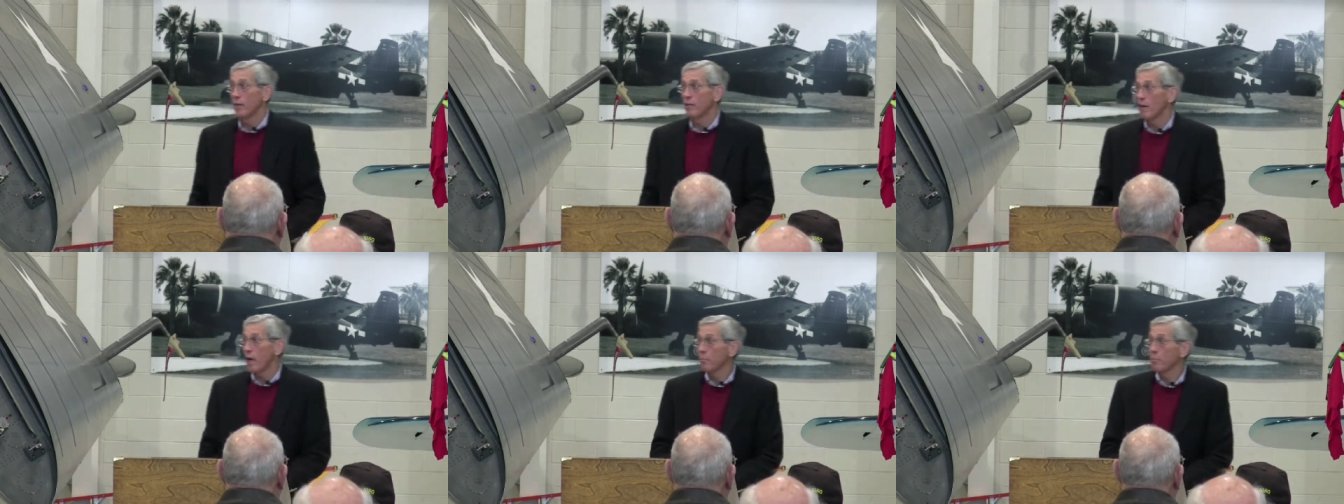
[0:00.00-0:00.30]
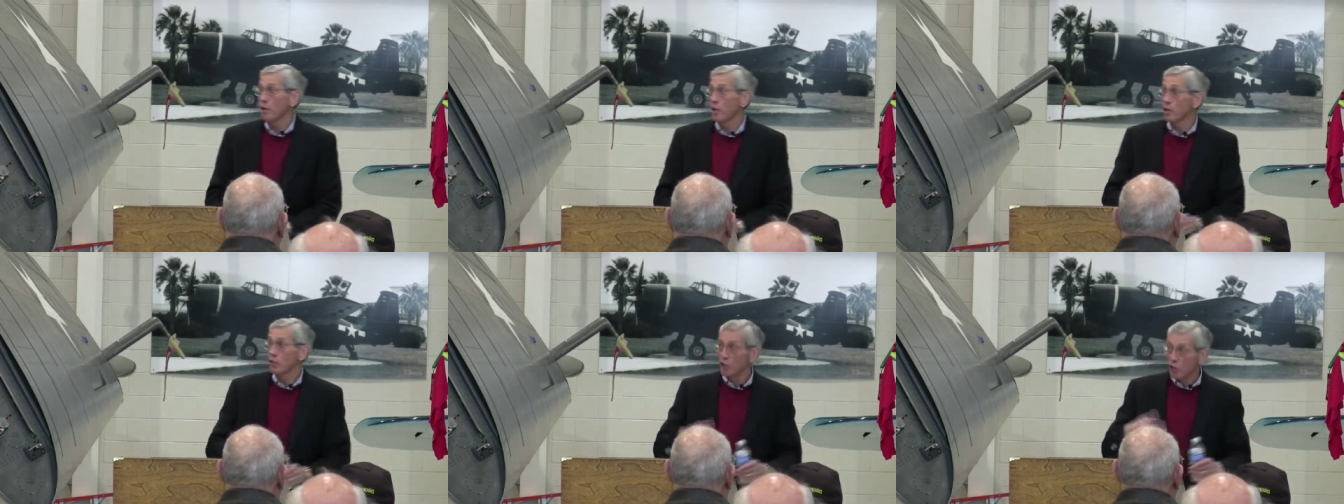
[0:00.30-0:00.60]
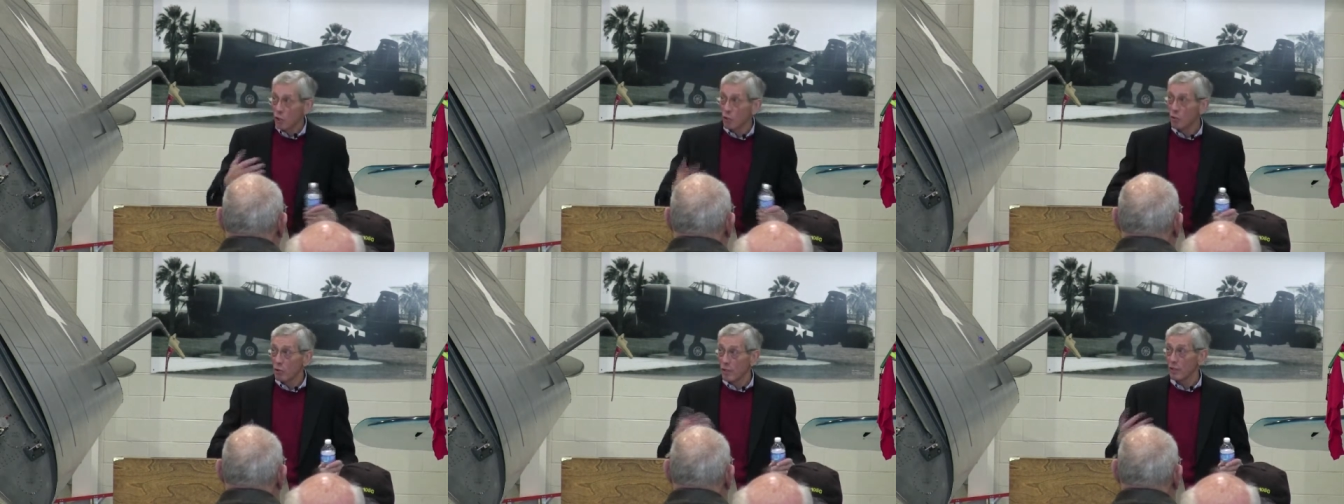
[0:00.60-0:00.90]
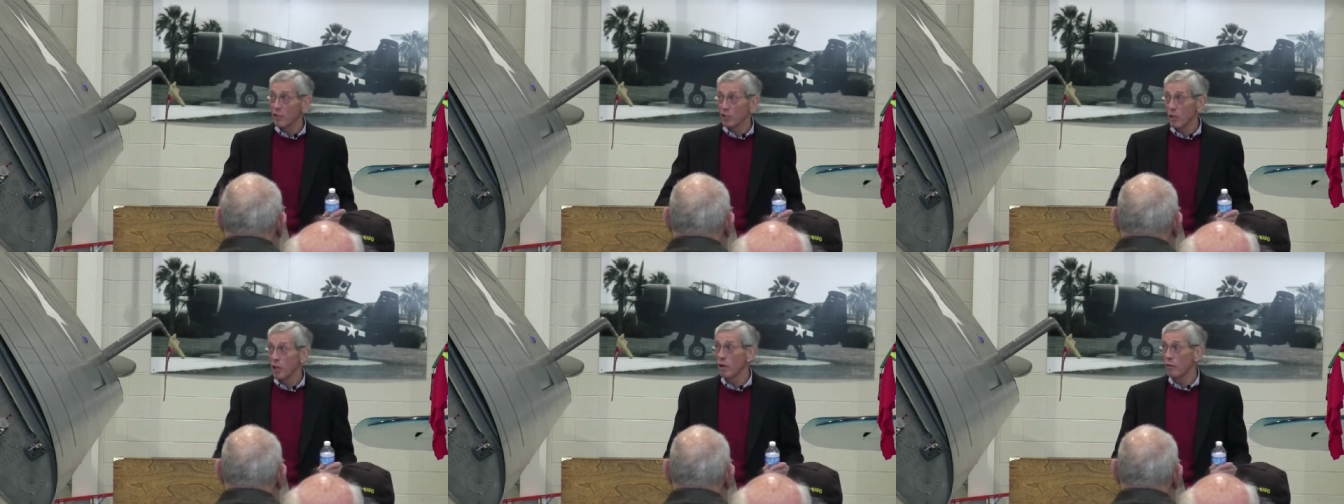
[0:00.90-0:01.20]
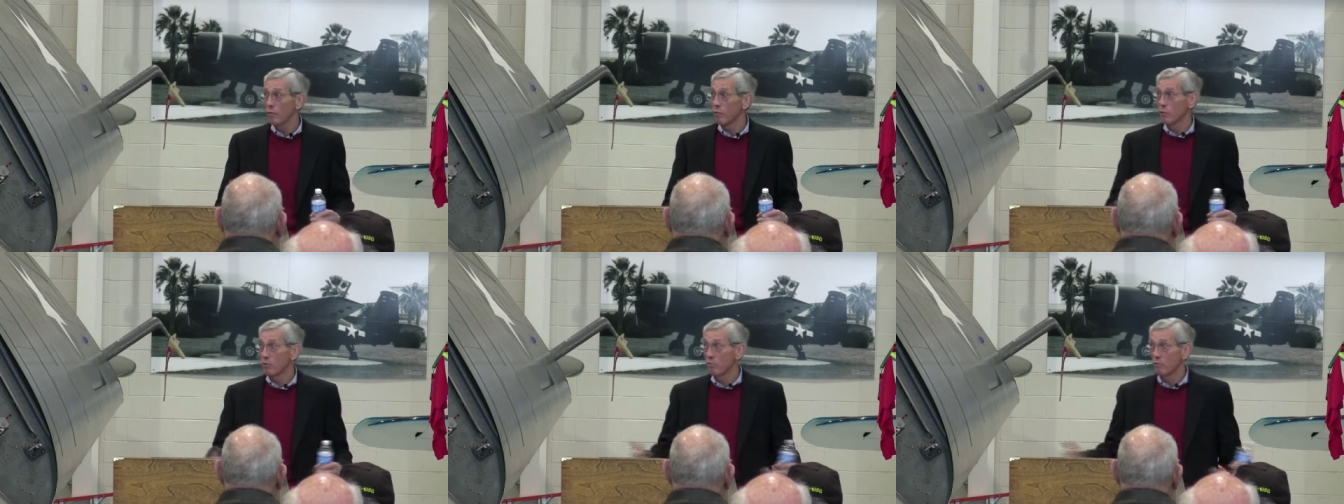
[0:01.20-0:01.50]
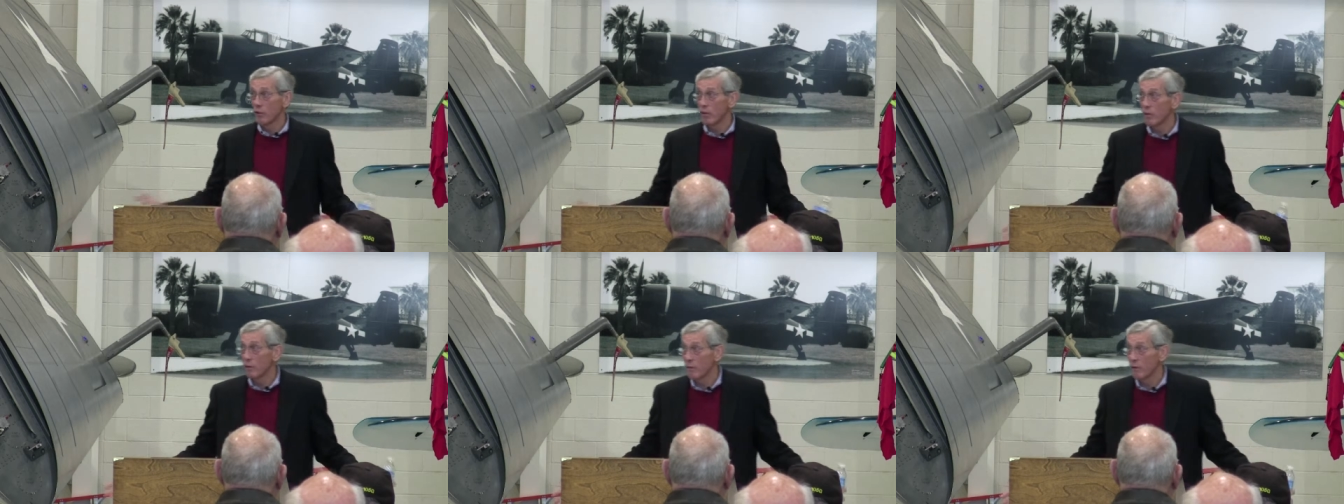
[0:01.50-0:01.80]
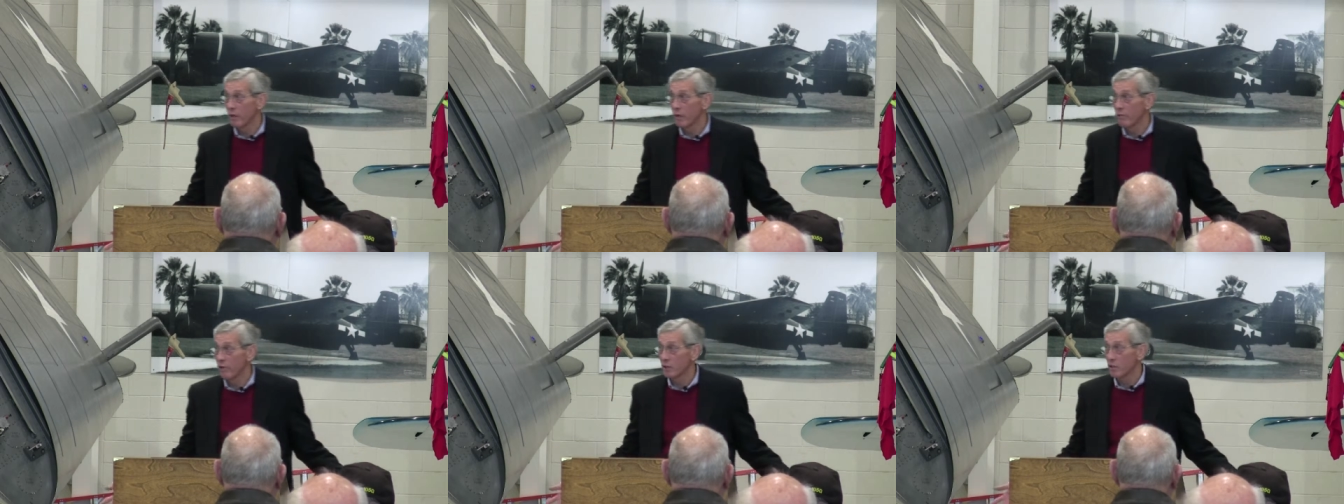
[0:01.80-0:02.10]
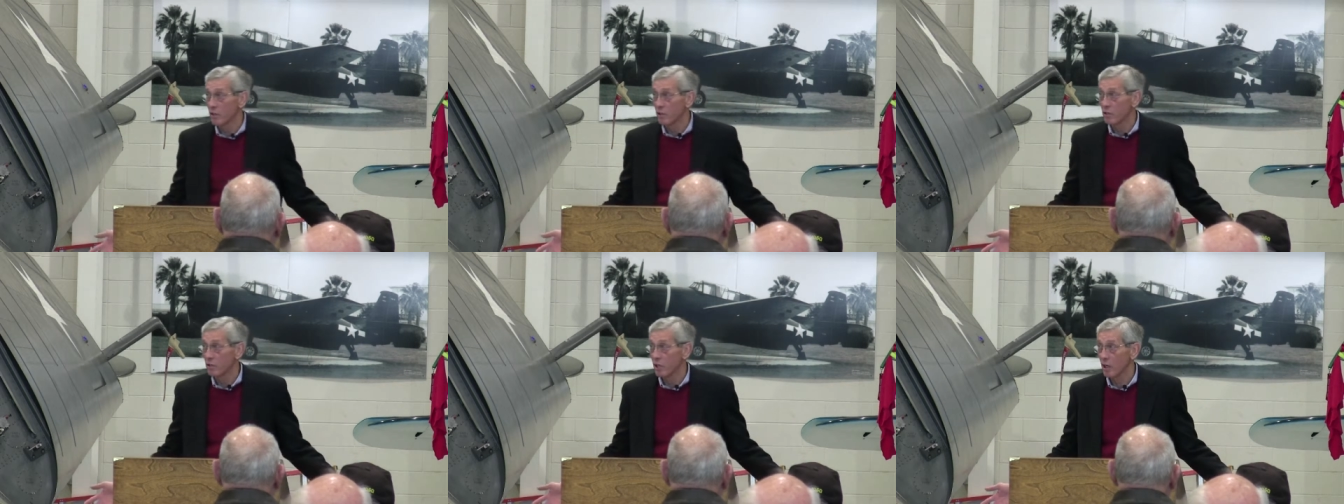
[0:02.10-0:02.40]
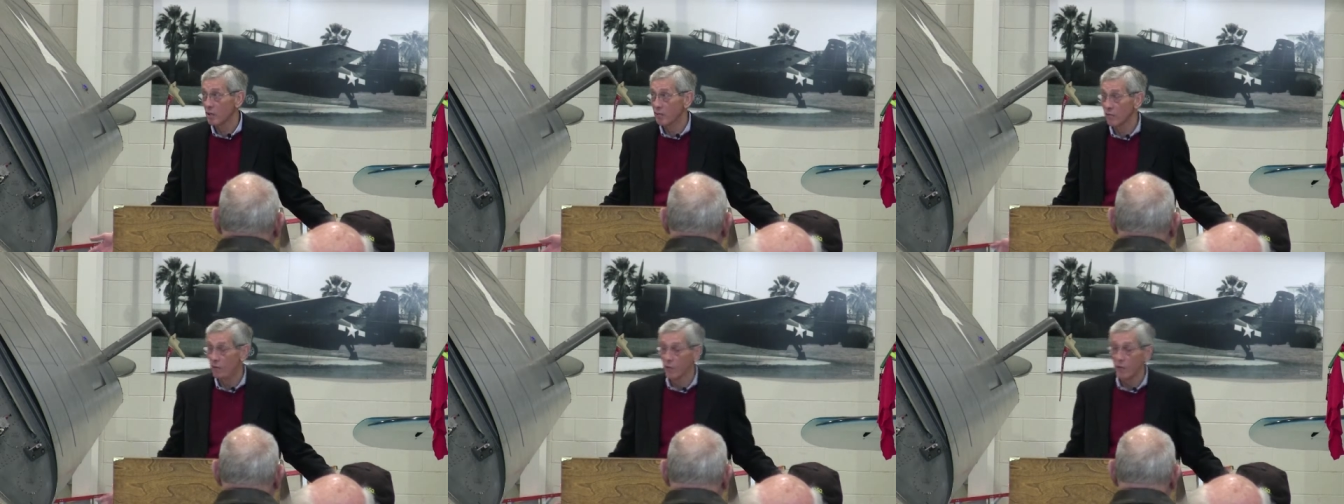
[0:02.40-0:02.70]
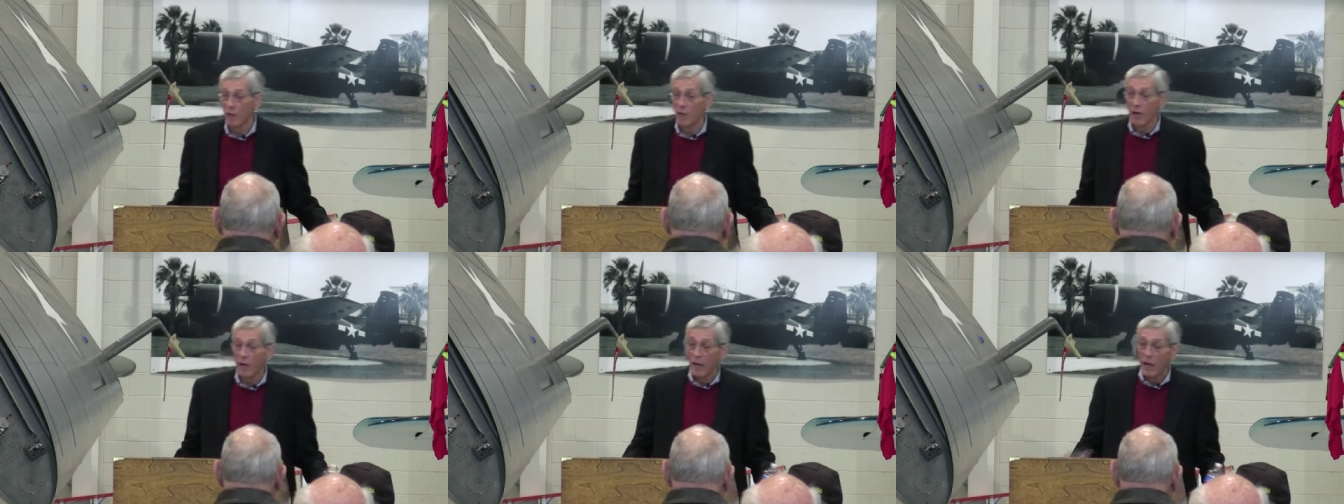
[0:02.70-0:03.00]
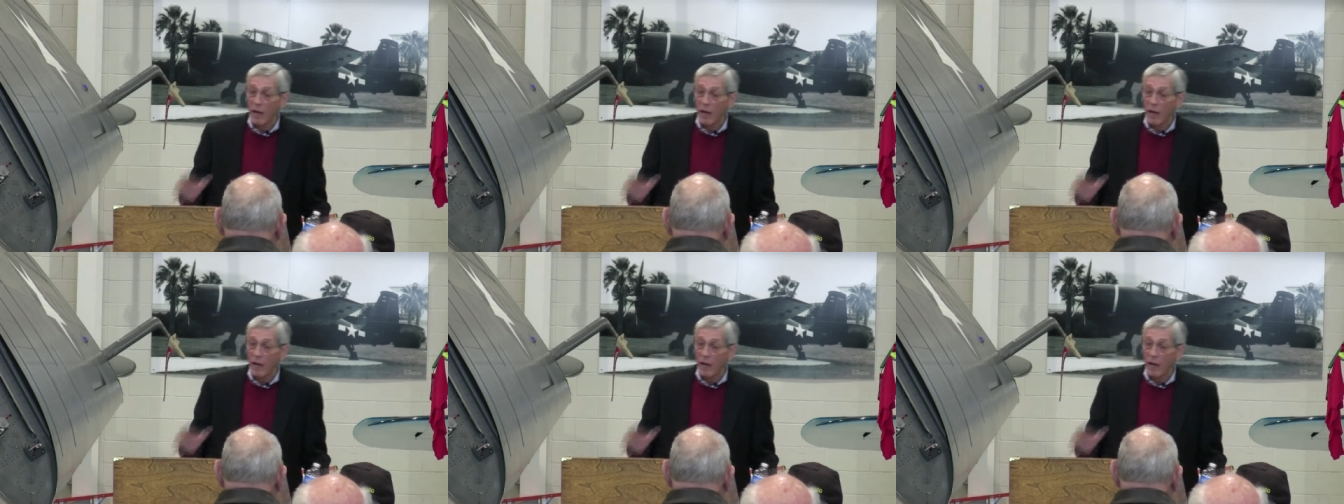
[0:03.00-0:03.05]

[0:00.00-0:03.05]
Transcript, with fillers: And Top Gun School itself was very, very, very successful.